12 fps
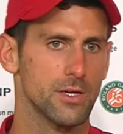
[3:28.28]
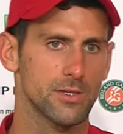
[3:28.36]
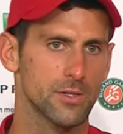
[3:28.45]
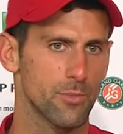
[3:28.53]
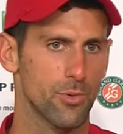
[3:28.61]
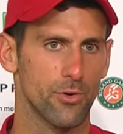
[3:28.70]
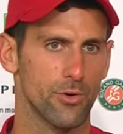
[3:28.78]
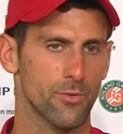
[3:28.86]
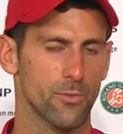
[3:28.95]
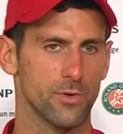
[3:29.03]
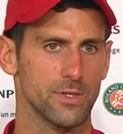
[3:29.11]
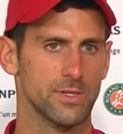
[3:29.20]

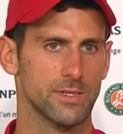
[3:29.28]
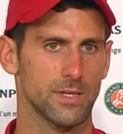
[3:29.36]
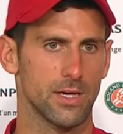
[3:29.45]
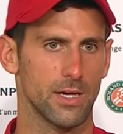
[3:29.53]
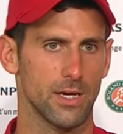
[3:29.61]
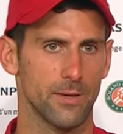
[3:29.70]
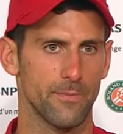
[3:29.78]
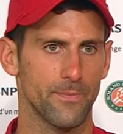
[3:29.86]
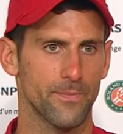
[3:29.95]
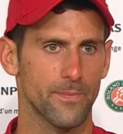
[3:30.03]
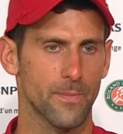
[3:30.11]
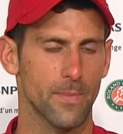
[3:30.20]
support was
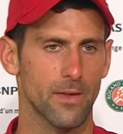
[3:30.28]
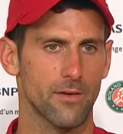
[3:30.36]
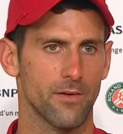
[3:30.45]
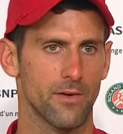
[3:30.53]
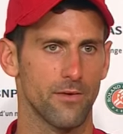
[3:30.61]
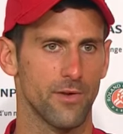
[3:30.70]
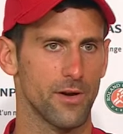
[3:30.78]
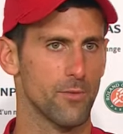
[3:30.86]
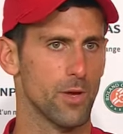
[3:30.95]
very